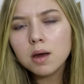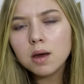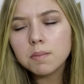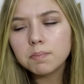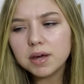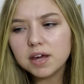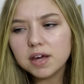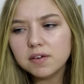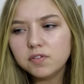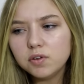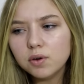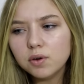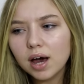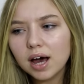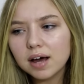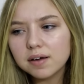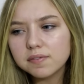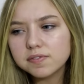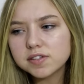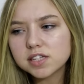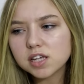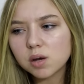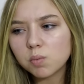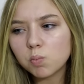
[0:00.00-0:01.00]
But if you
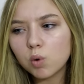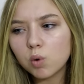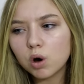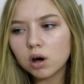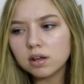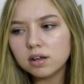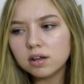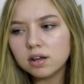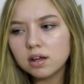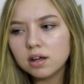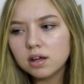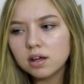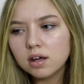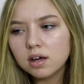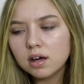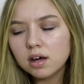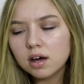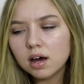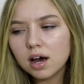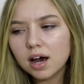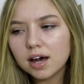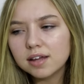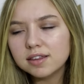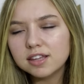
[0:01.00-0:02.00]
have someone
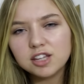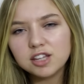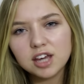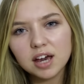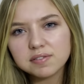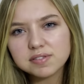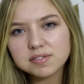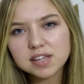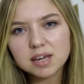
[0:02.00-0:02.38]
and then you have